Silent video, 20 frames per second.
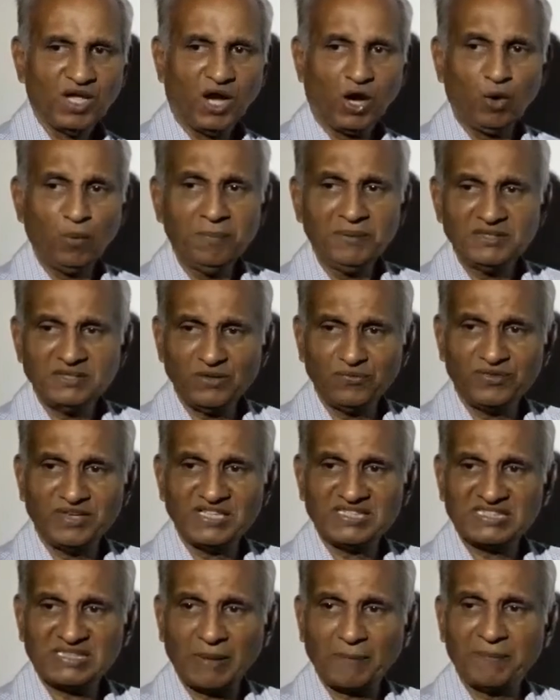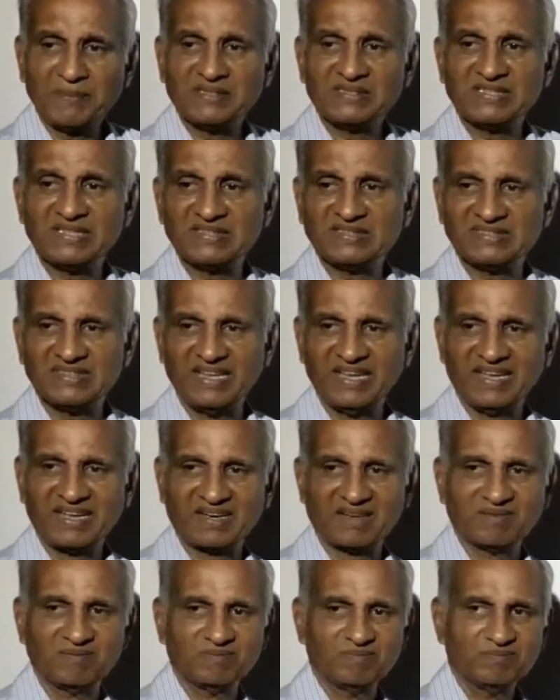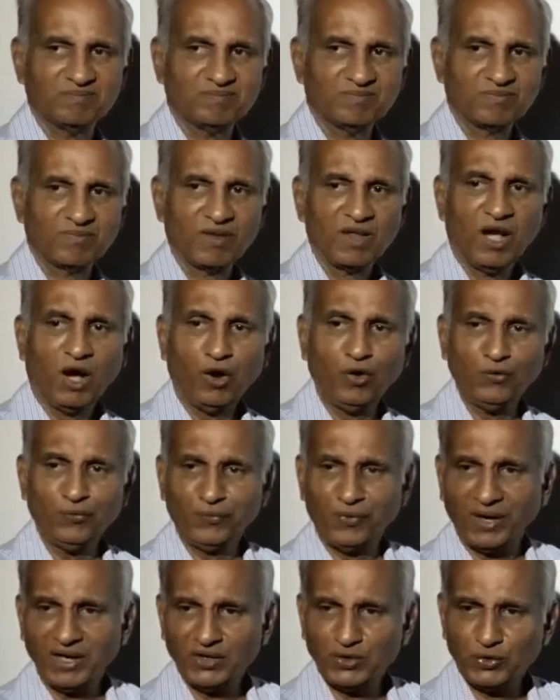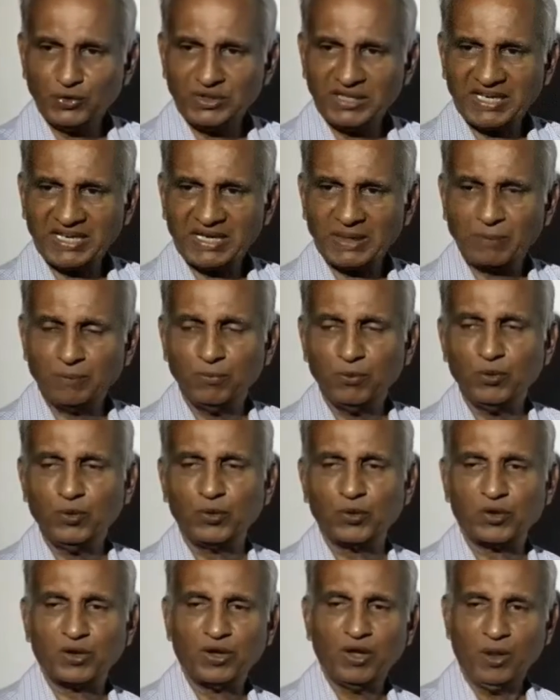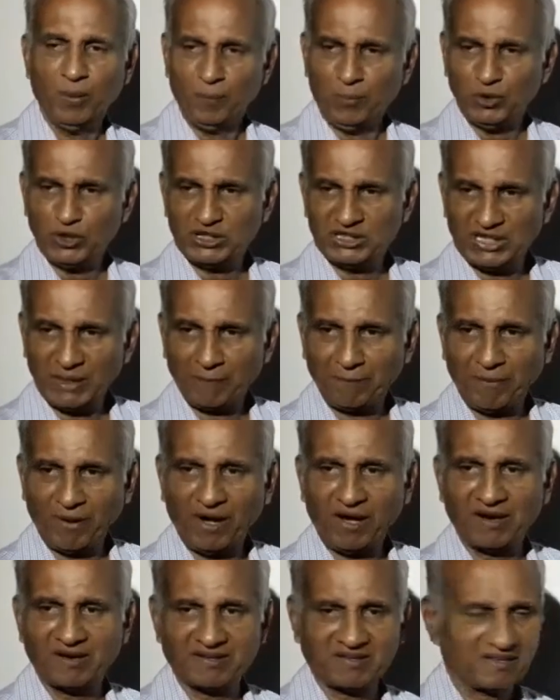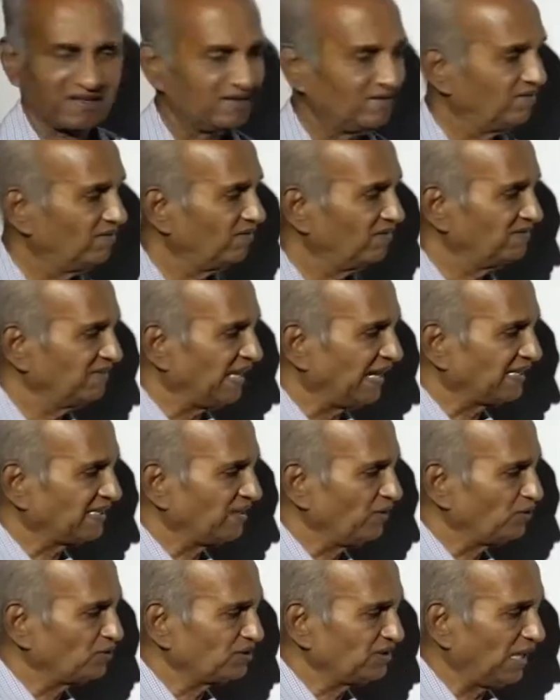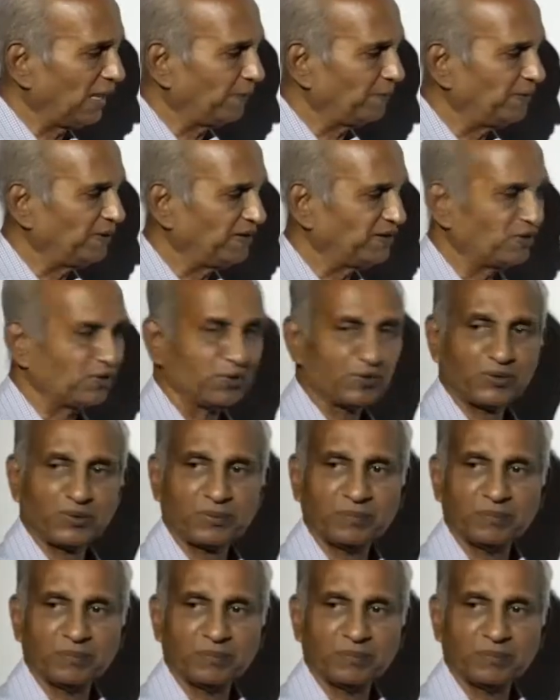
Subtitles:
How much of disturbance is there? How far do they get moved, pushed apart? That gives the amplitude.